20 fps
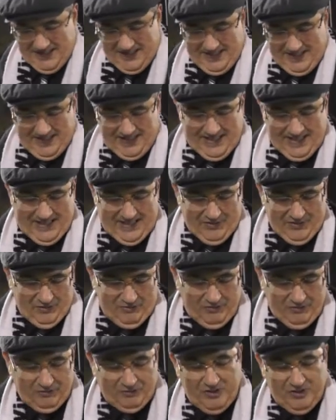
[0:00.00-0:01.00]
Uh, on
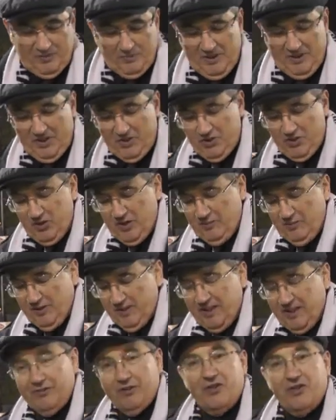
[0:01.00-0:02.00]
15 minutes,
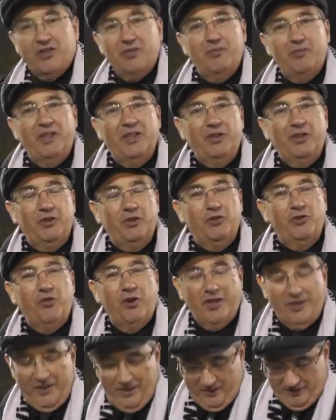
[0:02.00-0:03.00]
Jamie Davidson made a good
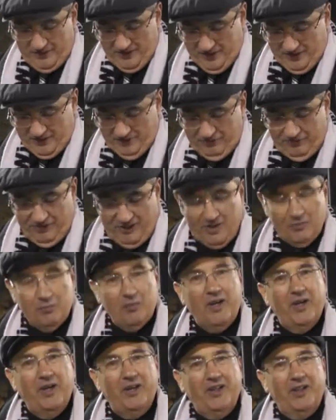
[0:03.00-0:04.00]
run and, and, fed
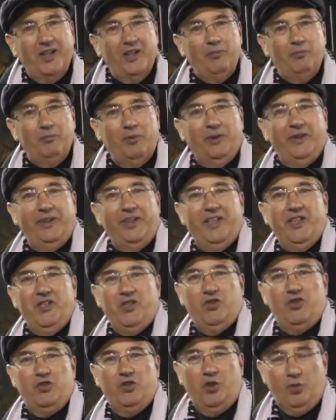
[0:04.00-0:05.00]
Mark Gamble, and
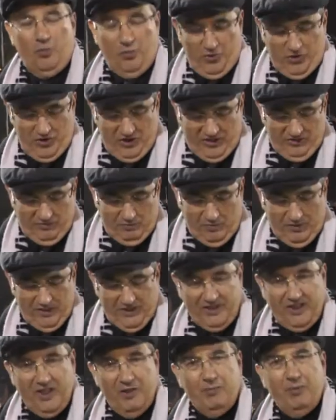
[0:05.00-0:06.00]
his shot was saved by
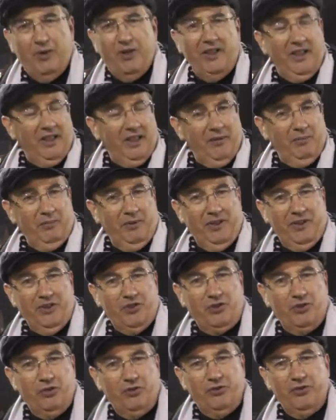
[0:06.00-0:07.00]
the keeper. But
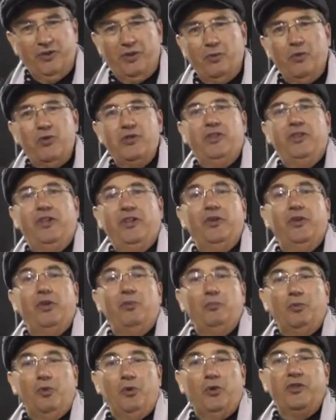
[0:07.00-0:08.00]
in truth, there wasn't a
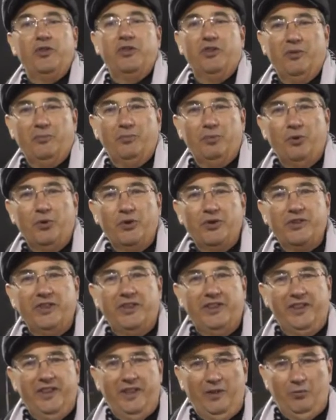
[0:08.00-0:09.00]
lot more to report
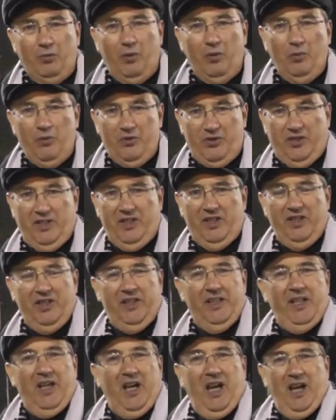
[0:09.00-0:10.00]
in, in what was a,
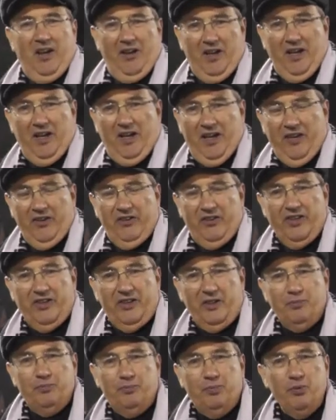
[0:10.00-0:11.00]
a, a
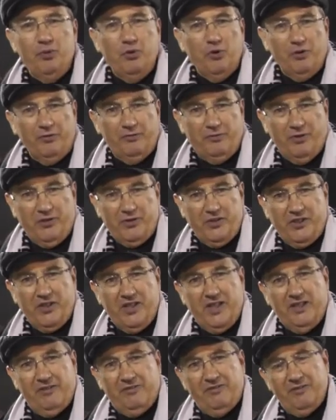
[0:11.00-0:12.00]
rather poor first
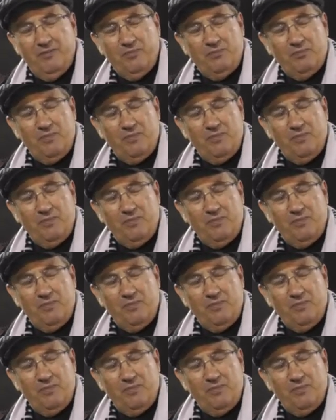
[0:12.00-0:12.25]
half.